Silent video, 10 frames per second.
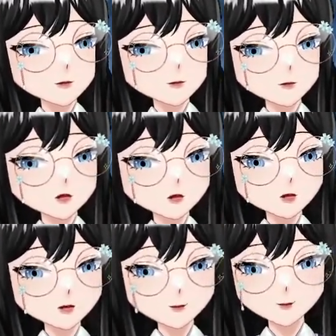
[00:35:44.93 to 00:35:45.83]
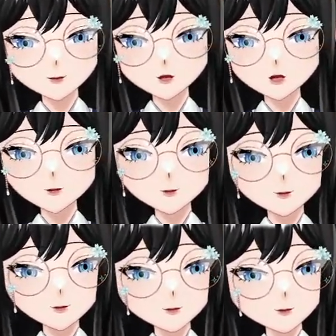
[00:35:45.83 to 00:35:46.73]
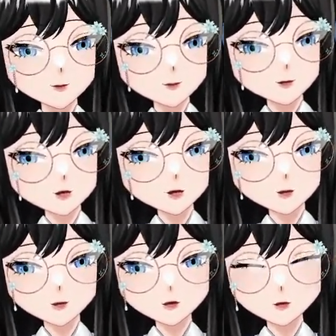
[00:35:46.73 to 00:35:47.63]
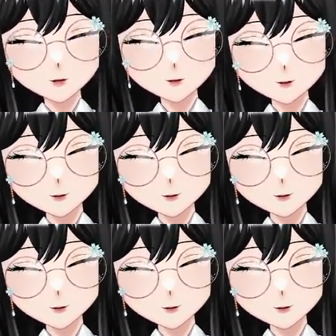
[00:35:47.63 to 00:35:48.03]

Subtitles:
Oh my goodness. It is lost.